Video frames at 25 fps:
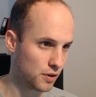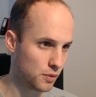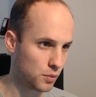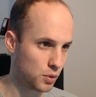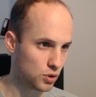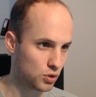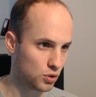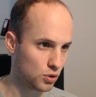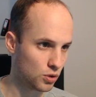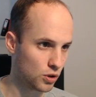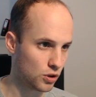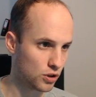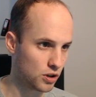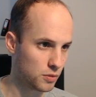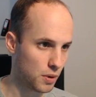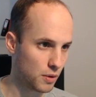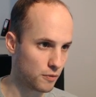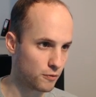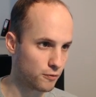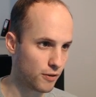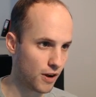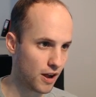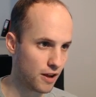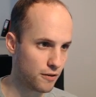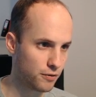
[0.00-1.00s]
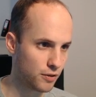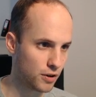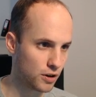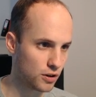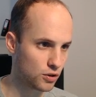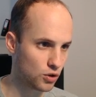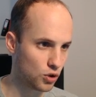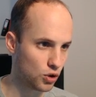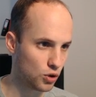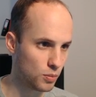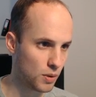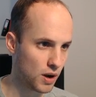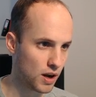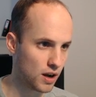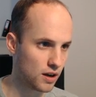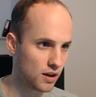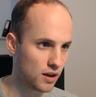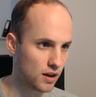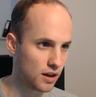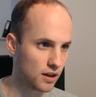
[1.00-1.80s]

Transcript: I want to learn about Five Card Omaha,